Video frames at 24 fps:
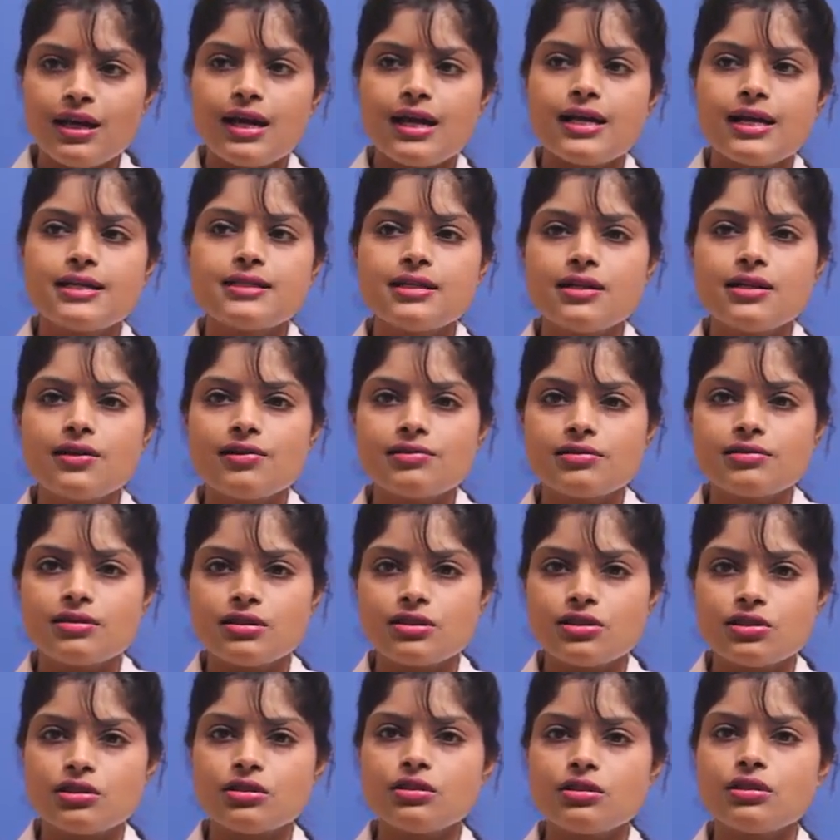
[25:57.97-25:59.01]
is a
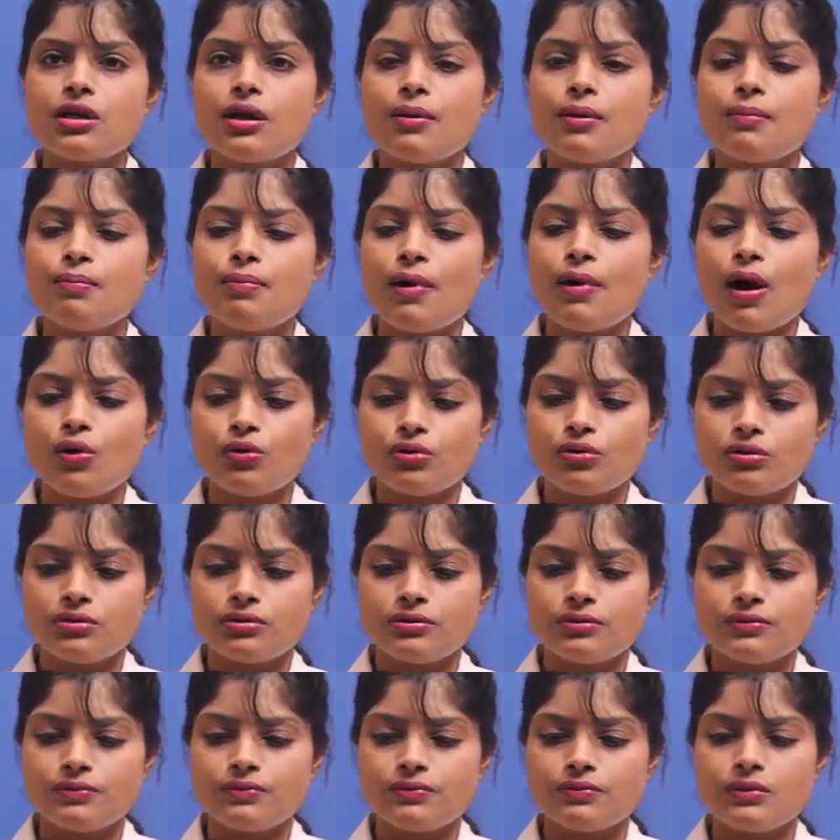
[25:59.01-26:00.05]
resistant compound.
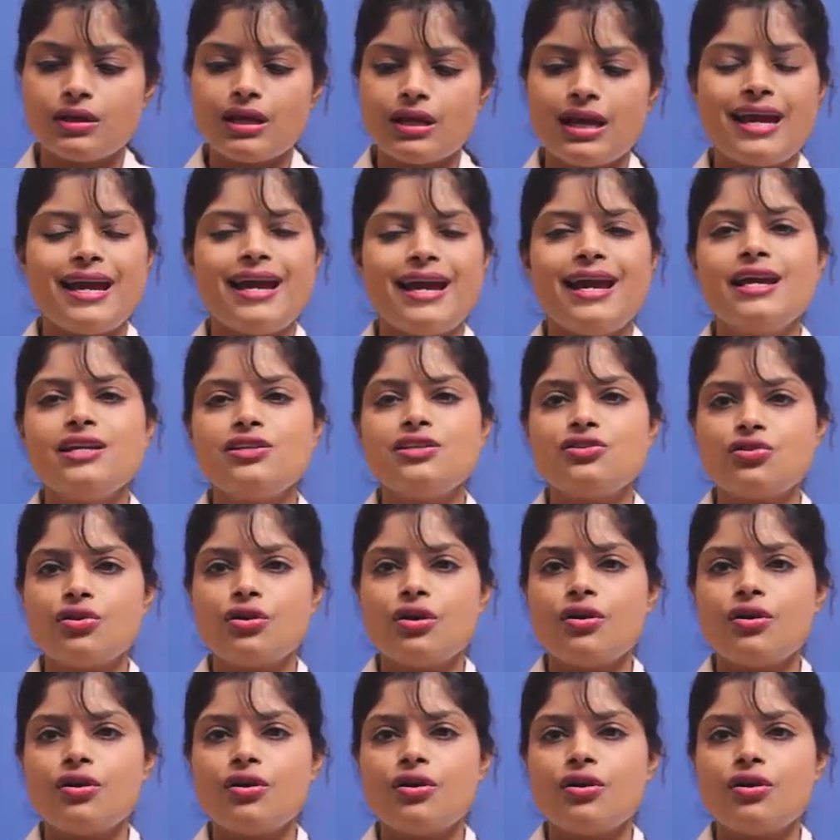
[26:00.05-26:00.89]
It